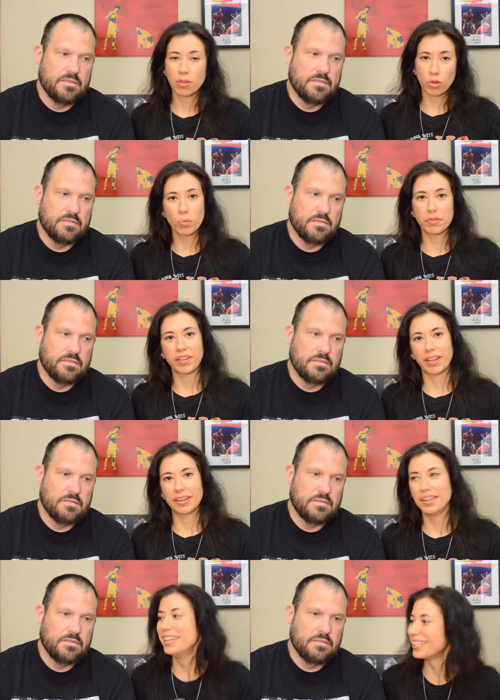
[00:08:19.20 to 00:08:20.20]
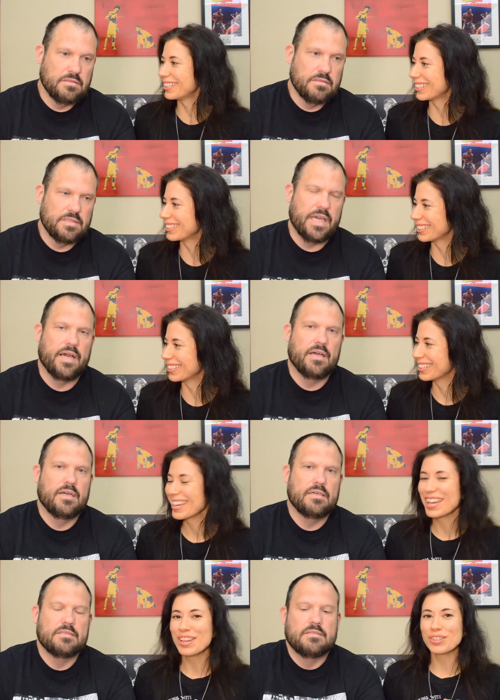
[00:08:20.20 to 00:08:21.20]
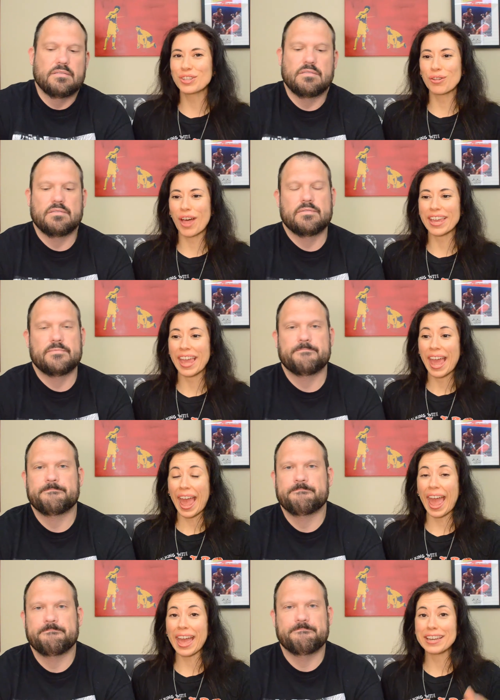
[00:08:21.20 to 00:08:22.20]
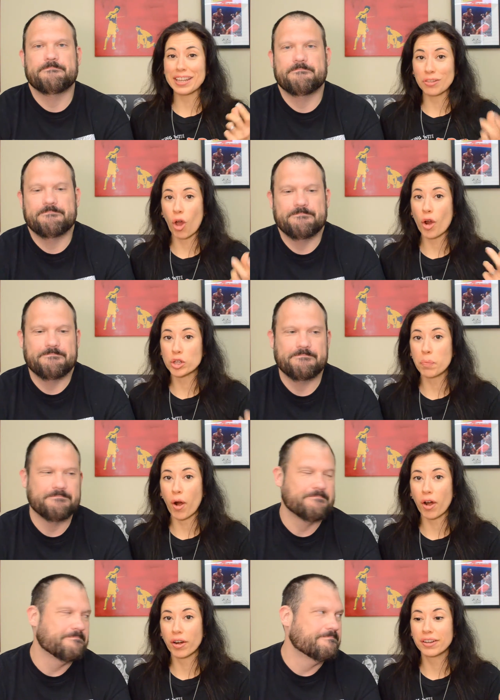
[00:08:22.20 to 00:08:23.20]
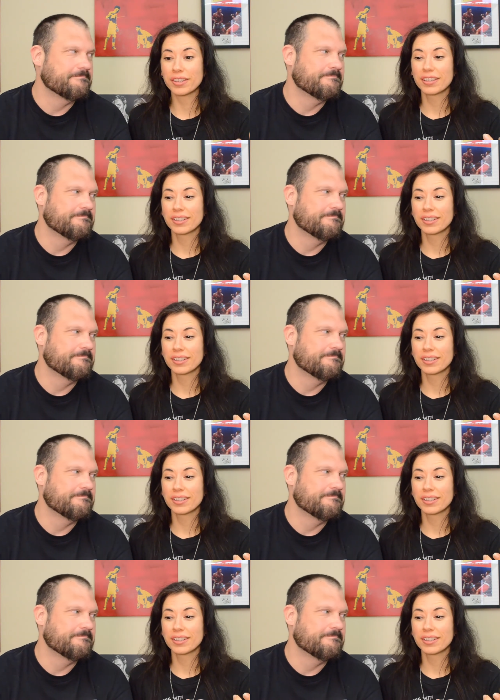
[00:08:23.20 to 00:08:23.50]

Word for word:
Speaker 1: the supervillain. Yeah. So, like, and in large part,